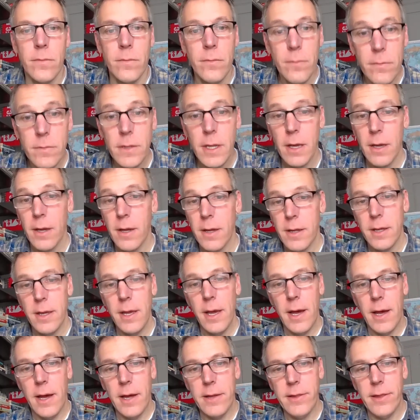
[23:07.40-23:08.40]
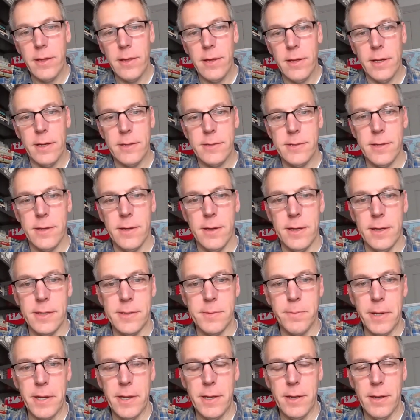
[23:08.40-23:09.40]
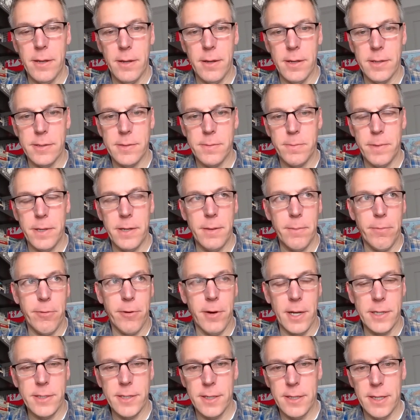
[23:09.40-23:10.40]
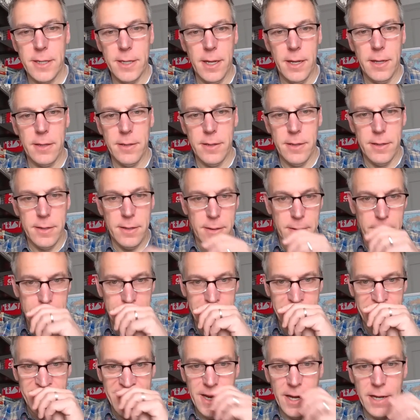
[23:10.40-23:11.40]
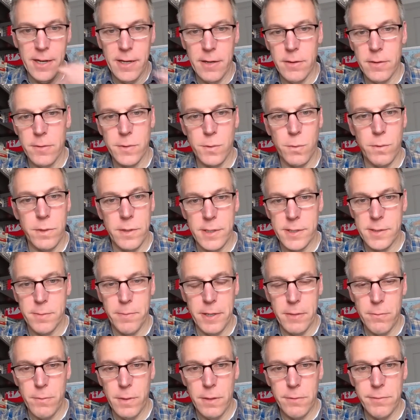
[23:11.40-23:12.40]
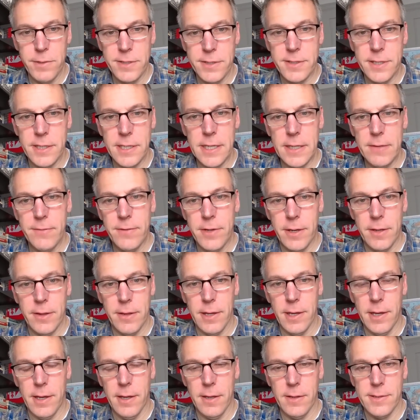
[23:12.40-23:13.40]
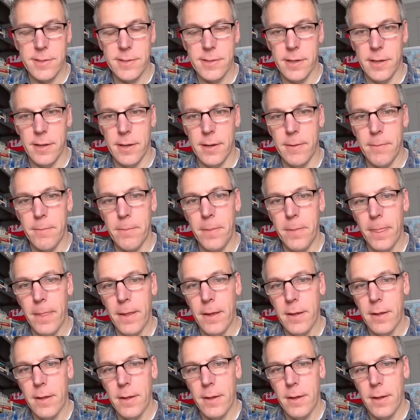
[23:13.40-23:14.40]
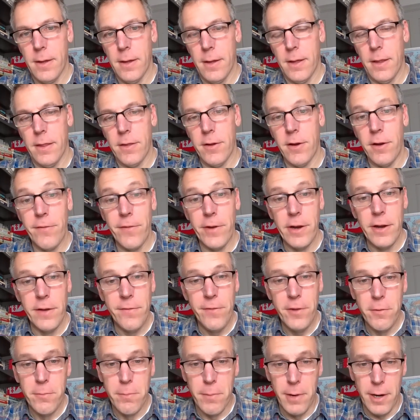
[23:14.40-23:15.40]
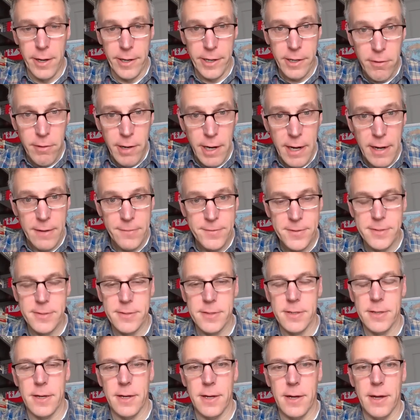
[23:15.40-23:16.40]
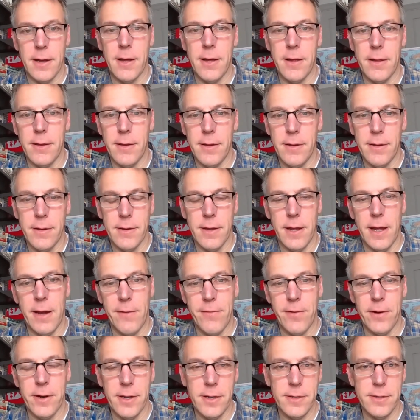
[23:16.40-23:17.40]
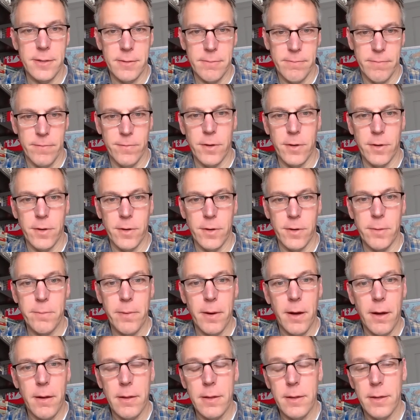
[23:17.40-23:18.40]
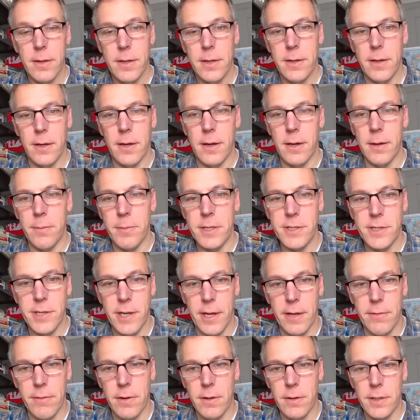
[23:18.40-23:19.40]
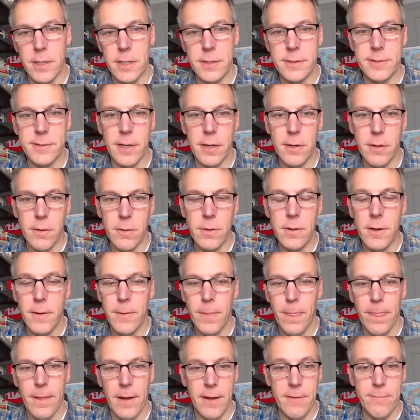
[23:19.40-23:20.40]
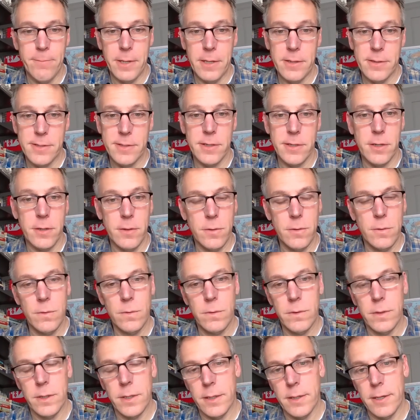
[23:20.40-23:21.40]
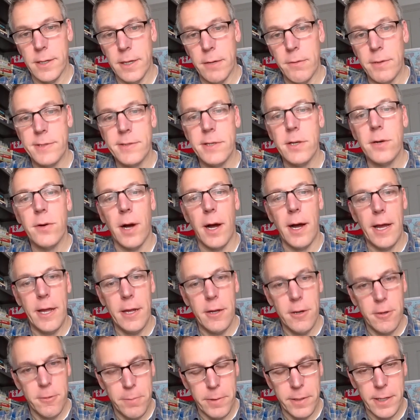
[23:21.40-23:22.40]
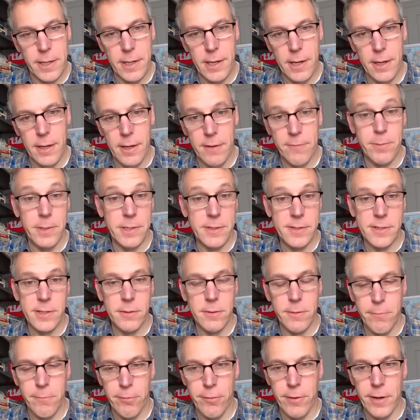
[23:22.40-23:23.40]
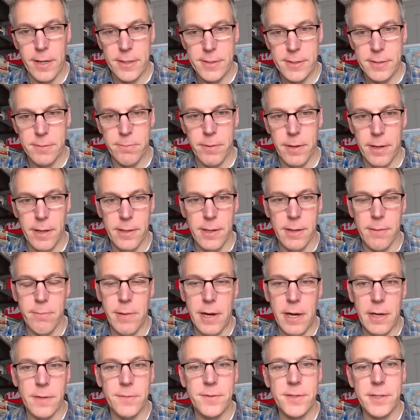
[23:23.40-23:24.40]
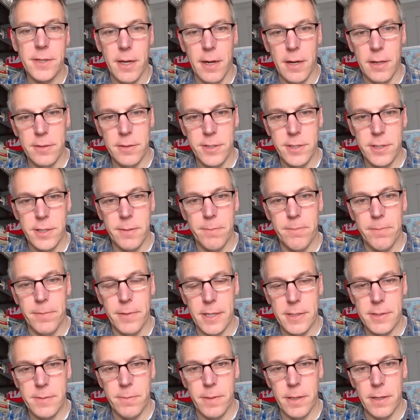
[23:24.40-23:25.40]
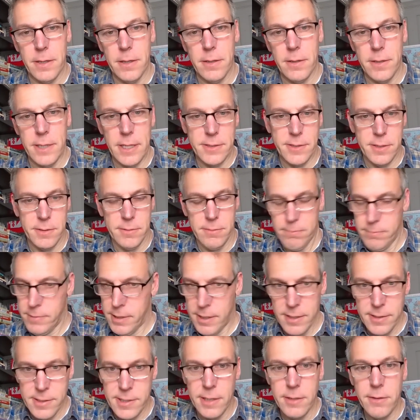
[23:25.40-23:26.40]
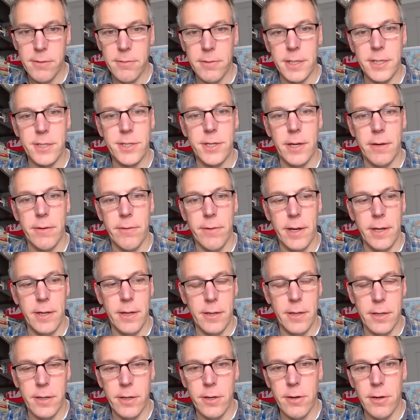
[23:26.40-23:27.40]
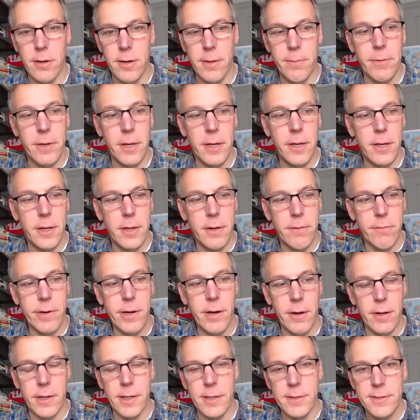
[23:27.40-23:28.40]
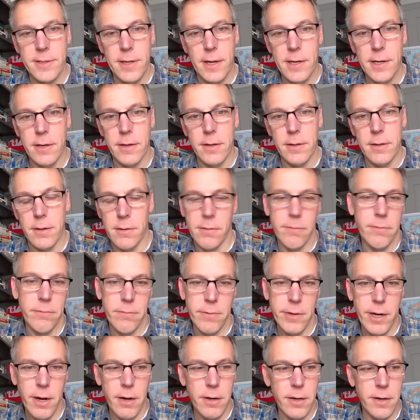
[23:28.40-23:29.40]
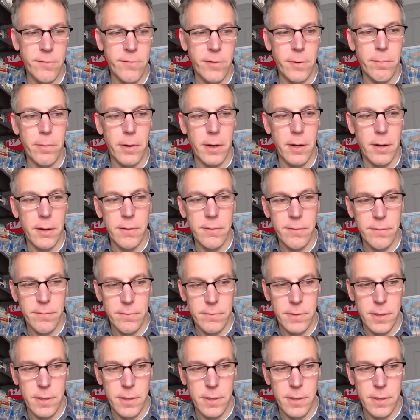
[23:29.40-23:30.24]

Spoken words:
Mm-hmm. Yeah, I think it's been a project, again, that I indicated it's been well received. I think it's there are very few monographs on African football in general, and so it was so eye-opening, and I've been so impressed by the amount of scholarship that's continually generated in Europe regarding soccer or regarding football,